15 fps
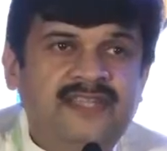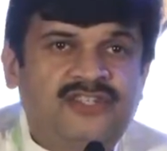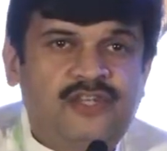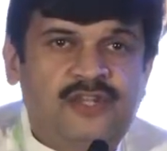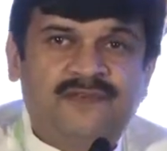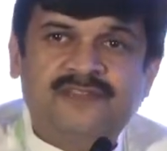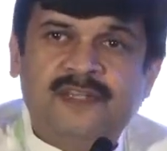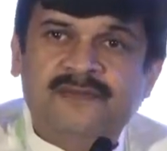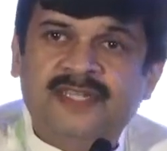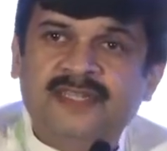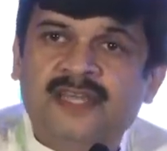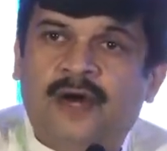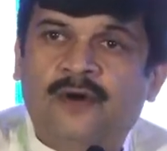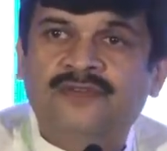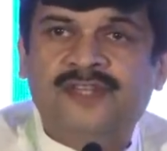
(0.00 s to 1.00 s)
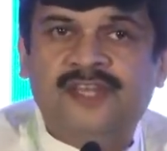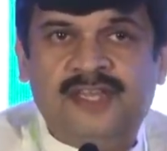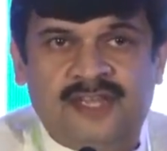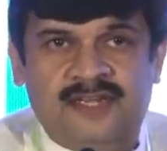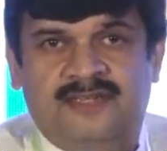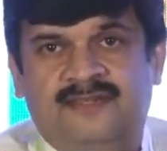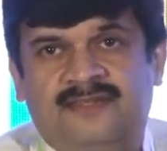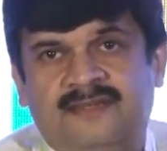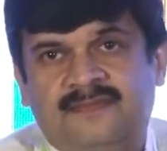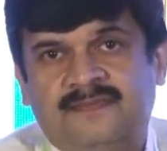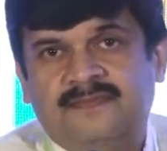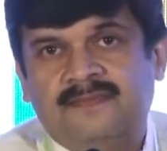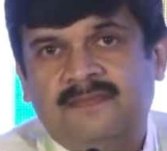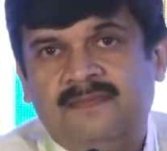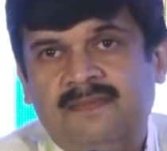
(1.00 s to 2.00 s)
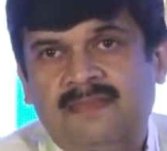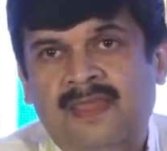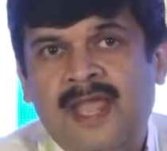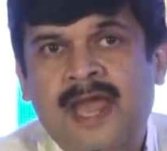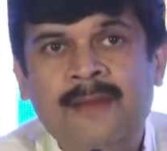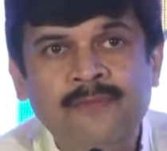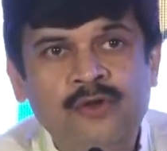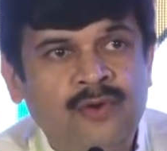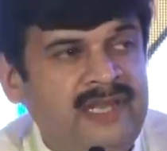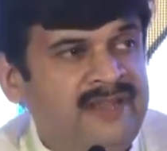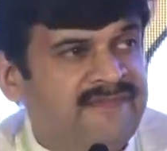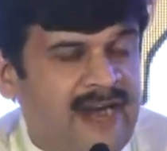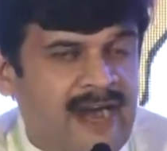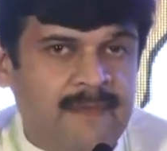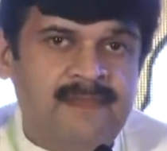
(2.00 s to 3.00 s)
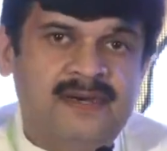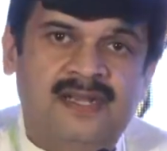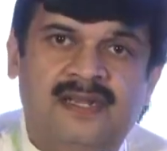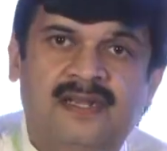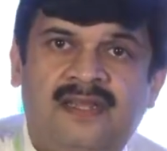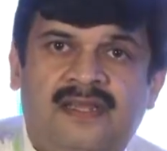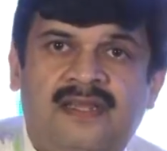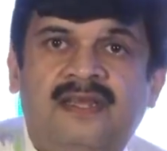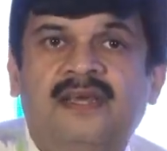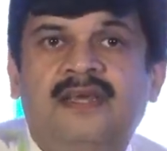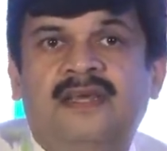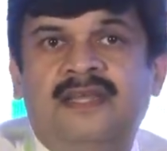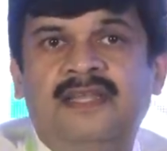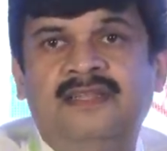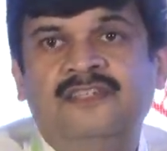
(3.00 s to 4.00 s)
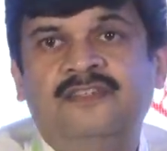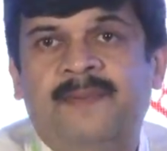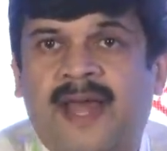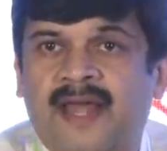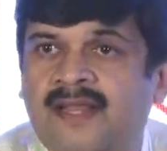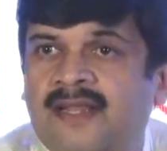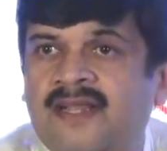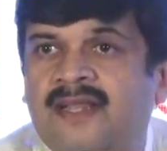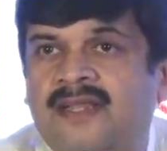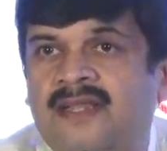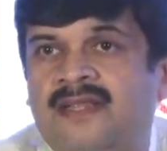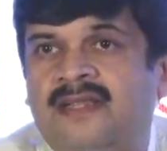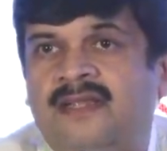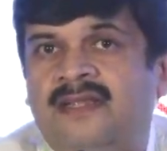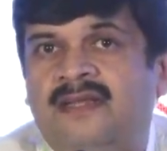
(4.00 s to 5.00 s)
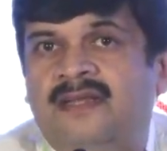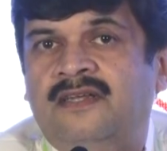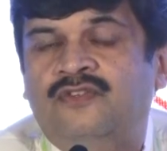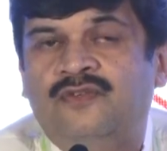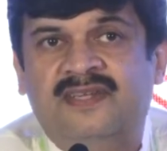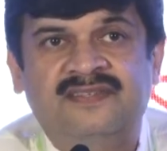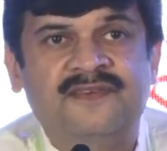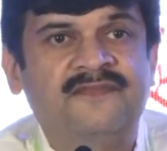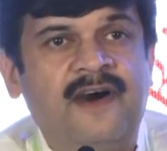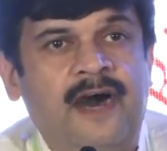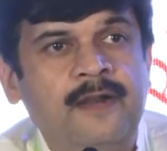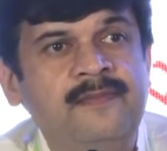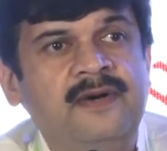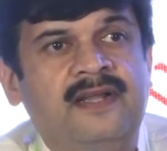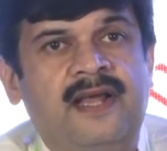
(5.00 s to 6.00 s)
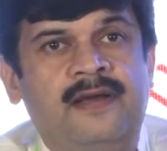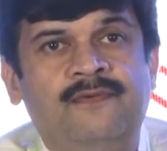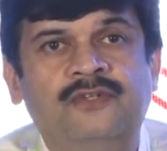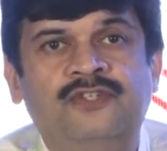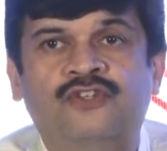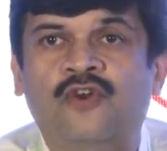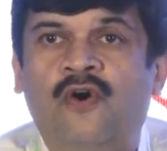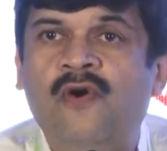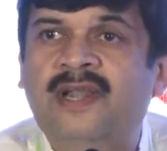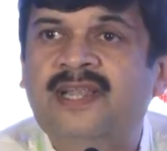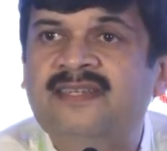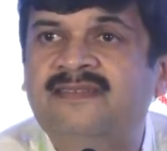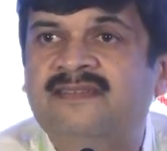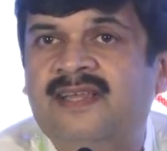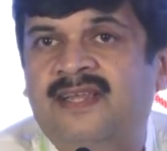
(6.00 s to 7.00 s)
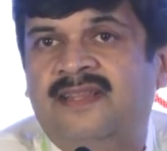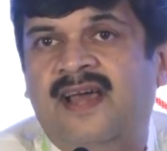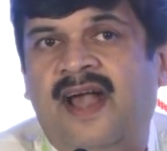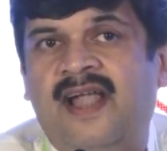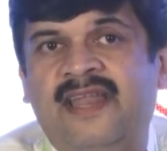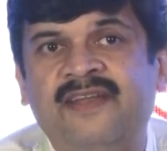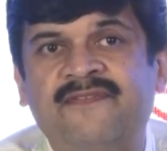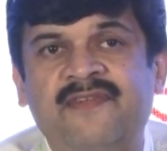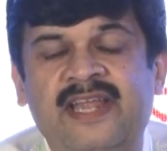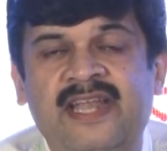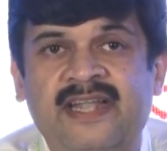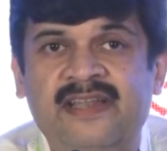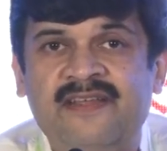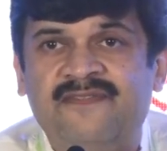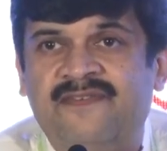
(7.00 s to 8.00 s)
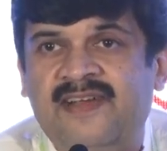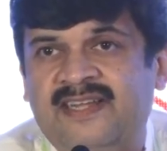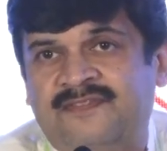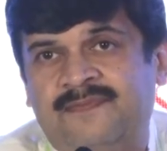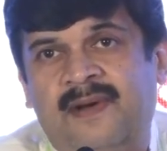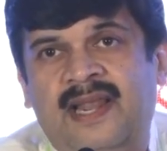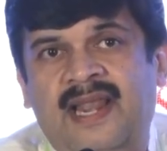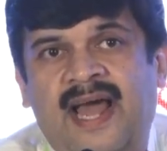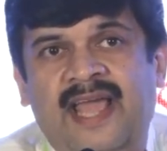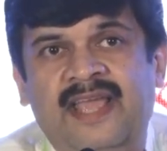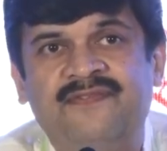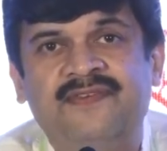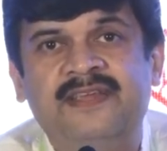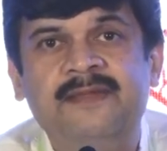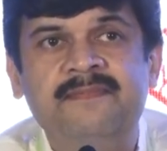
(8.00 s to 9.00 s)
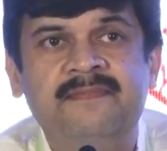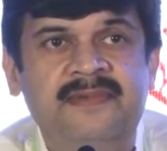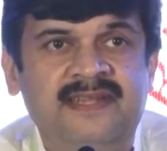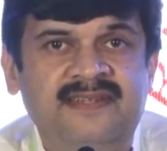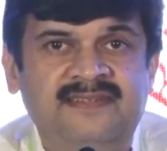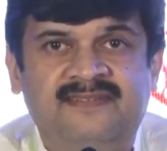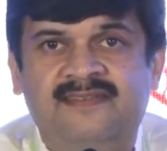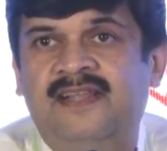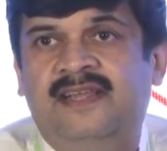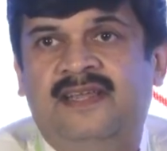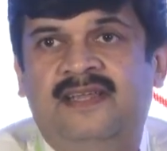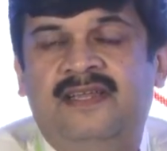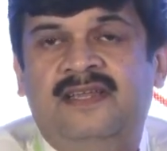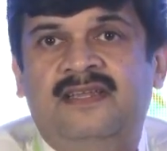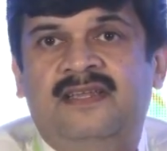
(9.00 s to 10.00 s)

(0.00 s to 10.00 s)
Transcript: history of 7,000 years. I am the only farmer in this panel. So as a farmer, I would strongly say that it affects my life immensely,